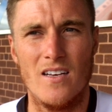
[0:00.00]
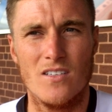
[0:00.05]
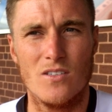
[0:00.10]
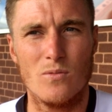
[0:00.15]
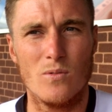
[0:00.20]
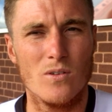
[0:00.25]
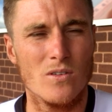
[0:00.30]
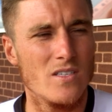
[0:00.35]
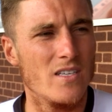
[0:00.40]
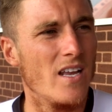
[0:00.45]

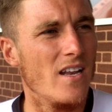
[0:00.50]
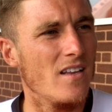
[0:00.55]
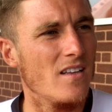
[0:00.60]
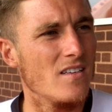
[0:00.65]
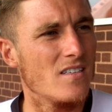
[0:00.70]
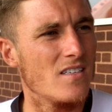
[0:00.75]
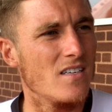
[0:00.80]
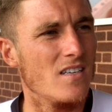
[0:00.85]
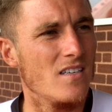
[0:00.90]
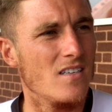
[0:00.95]
towards the end of
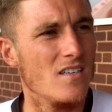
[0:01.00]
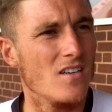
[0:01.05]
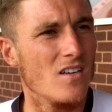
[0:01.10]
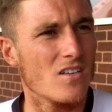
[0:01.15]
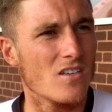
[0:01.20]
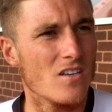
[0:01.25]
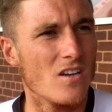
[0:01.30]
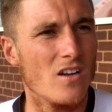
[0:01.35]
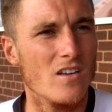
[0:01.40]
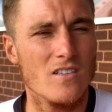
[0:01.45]
the season I
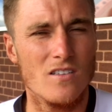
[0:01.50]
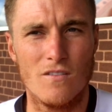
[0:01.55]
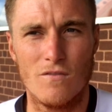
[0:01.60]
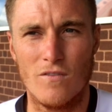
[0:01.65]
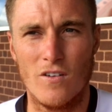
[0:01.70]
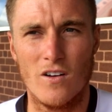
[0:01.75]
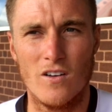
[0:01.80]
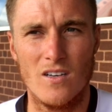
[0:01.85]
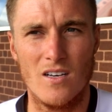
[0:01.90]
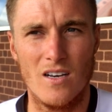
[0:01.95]
started to
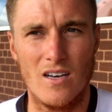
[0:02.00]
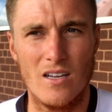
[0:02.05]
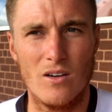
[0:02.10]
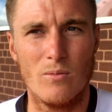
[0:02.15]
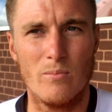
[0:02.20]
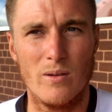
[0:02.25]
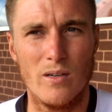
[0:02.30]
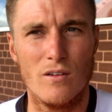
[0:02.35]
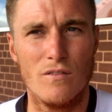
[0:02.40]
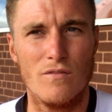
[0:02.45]
find a
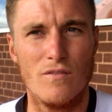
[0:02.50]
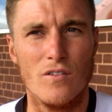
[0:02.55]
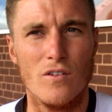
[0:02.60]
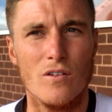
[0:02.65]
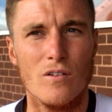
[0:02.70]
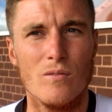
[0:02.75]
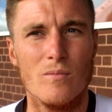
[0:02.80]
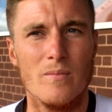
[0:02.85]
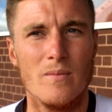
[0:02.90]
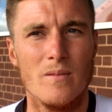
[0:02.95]
little bit of
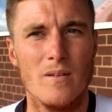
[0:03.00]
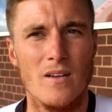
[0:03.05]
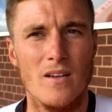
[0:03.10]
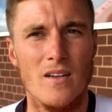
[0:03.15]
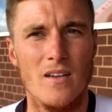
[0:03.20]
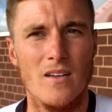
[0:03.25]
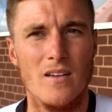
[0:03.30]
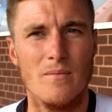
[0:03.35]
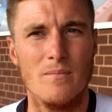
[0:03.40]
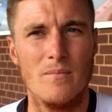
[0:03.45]
form,
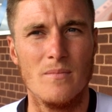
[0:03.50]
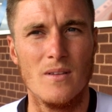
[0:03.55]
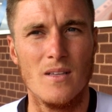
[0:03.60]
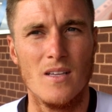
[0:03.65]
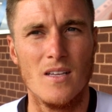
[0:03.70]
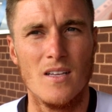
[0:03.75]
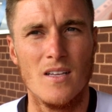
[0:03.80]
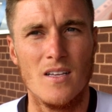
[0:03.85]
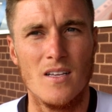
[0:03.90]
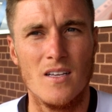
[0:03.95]
and
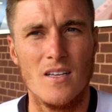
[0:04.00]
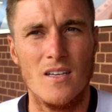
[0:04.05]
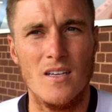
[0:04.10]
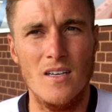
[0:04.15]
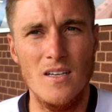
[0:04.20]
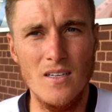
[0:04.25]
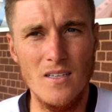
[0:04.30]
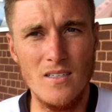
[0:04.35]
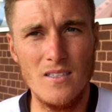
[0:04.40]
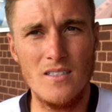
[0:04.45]

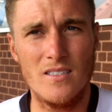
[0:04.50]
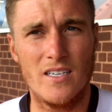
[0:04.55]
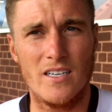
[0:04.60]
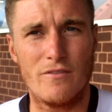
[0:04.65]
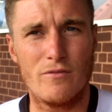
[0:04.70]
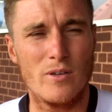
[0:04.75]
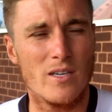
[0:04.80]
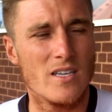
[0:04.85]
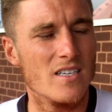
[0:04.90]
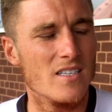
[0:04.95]

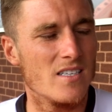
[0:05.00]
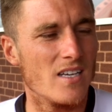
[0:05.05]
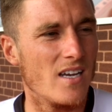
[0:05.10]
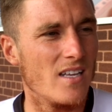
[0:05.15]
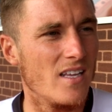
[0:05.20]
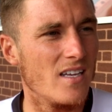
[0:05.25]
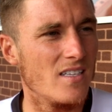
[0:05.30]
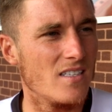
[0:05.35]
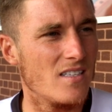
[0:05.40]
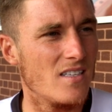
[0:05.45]
if we can take
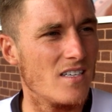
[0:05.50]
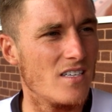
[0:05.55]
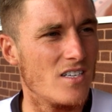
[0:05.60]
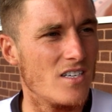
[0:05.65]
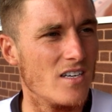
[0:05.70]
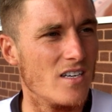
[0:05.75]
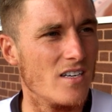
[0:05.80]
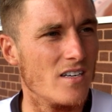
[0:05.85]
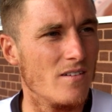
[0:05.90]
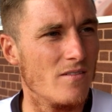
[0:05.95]
that into this
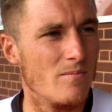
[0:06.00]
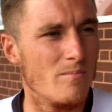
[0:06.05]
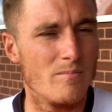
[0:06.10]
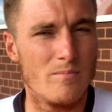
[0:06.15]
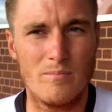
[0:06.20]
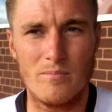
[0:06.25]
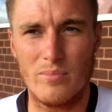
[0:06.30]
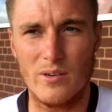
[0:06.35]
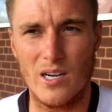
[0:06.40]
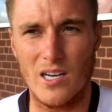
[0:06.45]
year,
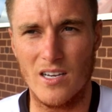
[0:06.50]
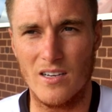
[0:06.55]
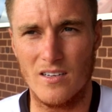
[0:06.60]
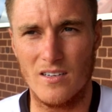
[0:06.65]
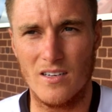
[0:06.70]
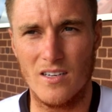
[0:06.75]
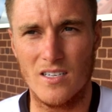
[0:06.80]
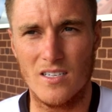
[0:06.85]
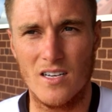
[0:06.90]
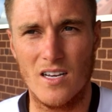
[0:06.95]

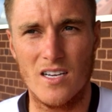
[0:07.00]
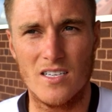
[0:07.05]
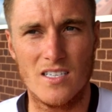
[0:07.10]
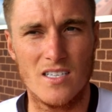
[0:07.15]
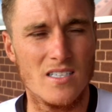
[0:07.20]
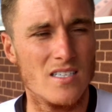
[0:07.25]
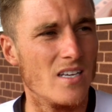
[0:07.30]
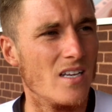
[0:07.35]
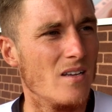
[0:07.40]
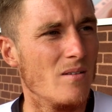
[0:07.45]
brilliant as a
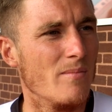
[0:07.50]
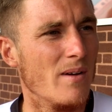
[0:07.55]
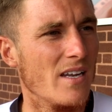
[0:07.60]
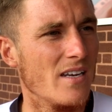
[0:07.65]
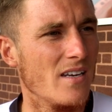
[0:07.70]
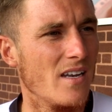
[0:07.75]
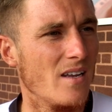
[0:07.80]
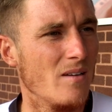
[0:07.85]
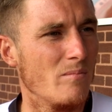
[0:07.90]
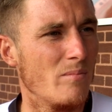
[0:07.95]
team
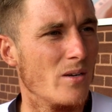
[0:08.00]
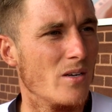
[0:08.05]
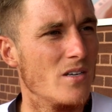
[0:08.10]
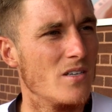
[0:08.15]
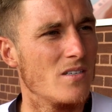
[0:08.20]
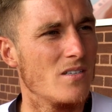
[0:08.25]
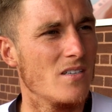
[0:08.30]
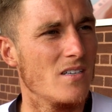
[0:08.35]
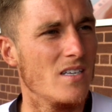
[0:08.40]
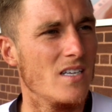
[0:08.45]
and
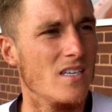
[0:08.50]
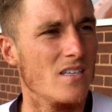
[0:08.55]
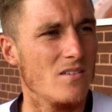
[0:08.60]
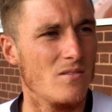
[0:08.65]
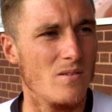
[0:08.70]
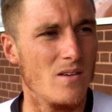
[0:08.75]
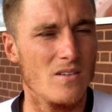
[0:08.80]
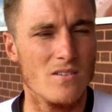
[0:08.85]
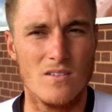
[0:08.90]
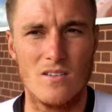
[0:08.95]
personally as
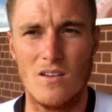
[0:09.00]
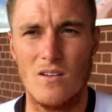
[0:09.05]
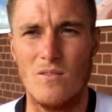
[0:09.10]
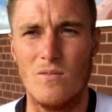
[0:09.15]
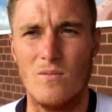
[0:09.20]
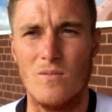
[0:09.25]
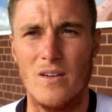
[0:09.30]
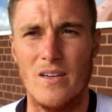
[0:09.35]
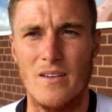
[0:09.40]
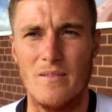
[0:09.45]
well.
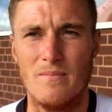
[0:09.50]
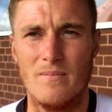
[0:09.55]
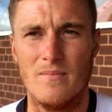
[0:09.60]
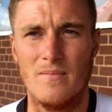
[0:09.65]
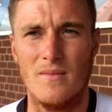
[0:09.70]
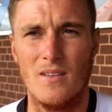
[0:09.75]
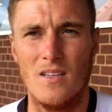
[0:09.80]
So